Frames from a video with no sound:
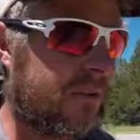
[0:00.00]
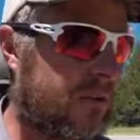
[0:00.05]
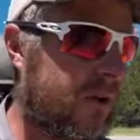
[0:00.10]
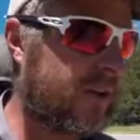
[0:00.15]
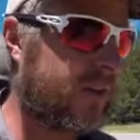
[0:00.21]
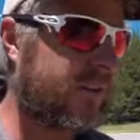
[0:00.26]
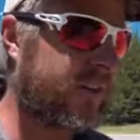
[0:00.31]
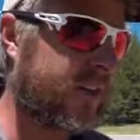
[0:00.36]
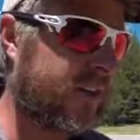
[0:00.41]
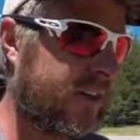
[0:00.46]
with
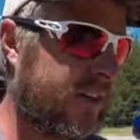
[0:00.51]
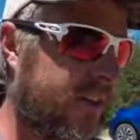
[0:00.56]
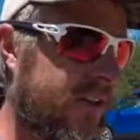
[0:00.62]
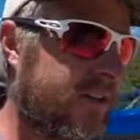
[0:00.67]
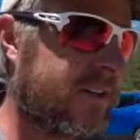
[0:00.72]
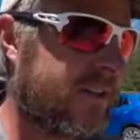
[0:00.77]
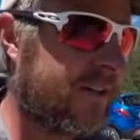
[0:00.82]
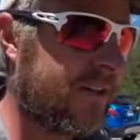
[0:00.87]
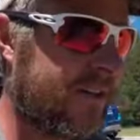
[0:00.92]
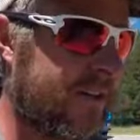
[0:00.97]
uh,
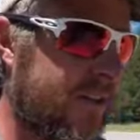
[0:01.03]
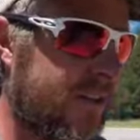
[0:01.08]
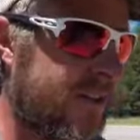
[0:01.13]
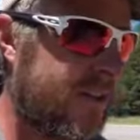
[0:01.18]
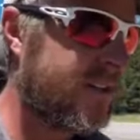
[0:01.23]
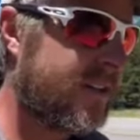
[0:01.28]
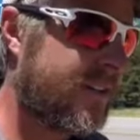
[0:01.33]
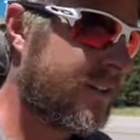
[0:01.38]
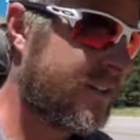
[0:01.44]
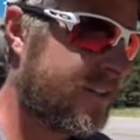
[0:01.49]

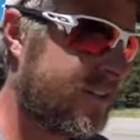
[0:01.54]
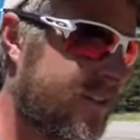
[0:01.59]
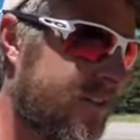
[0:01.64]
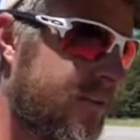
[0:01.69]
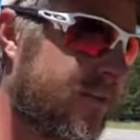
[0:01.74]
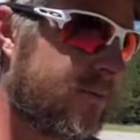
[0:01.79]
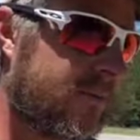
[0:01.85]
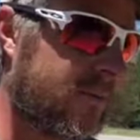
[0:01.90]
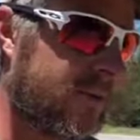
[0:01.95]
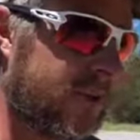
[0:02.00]

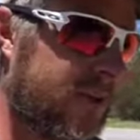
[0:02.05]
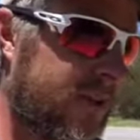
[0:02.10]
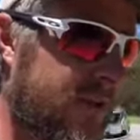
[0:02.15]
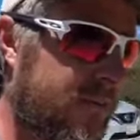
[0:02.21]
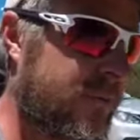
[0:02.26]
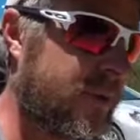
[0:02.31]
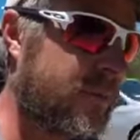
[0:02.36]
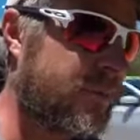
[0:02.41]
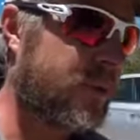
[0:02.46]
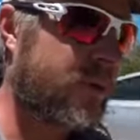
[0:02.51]
some uh,
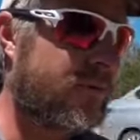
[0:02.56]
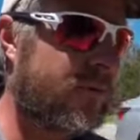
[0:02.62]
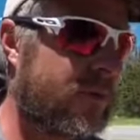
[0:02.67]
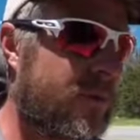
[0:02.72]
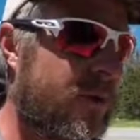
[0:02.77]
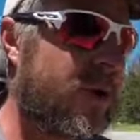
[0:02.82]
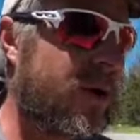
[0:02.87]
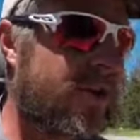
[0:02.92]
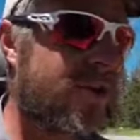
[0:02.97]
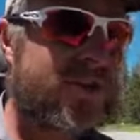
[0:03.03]
people from
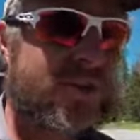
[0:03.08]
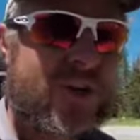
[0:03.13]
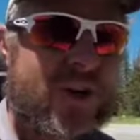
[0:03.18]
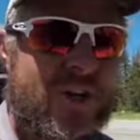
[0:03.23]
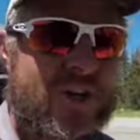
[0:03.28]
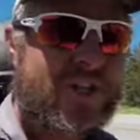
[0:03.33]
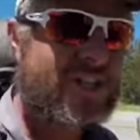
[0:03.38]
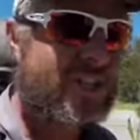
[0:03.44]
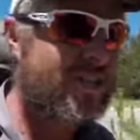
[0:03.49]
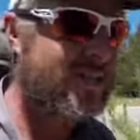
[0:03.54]

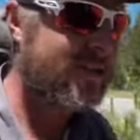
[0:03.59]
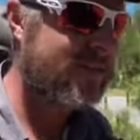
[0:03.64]
Australia